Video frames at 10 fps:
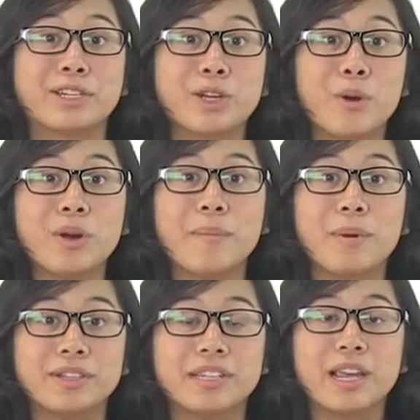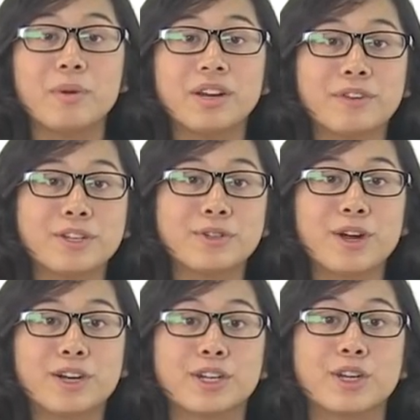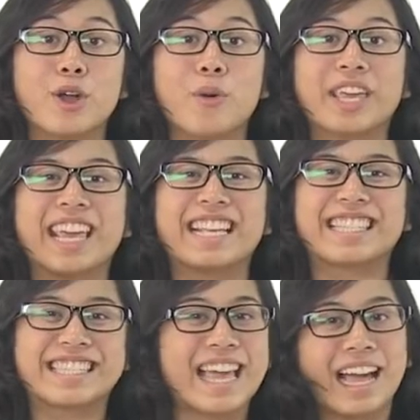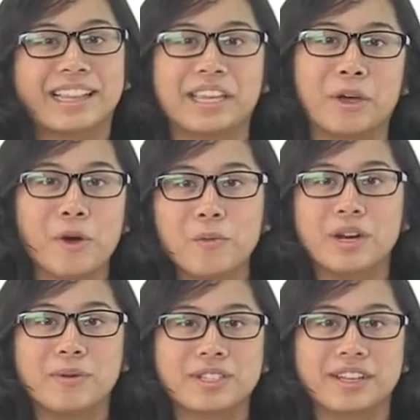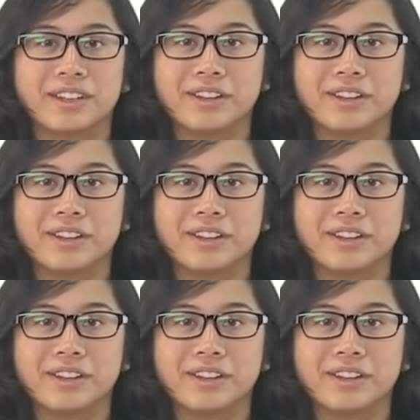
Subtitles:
showed up on day 1 of construction knowing exactly what it was gonna